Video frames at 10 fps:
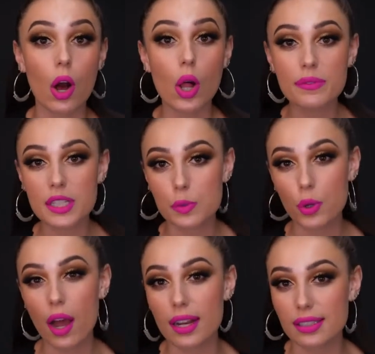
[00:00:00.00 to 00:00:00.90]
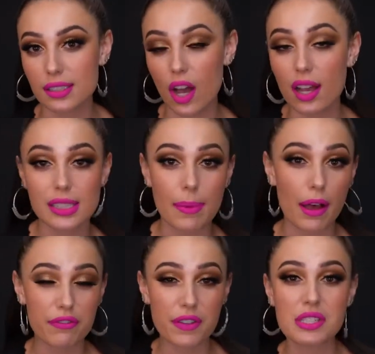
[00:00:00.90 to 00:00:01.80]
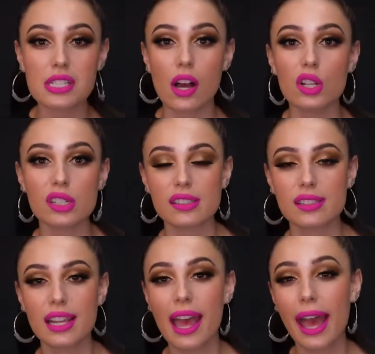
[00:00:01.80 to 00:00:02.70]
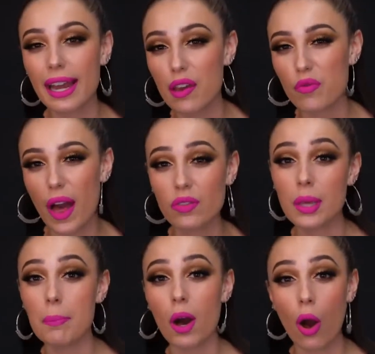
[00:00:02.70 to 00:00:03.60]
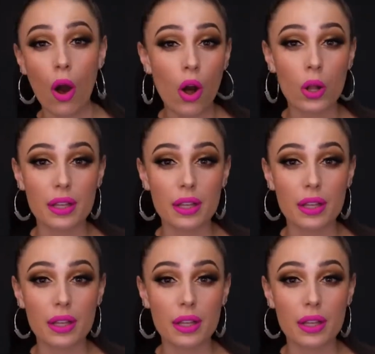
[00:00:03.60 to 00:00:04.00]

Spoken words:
All of these products cost about $50, and I found them all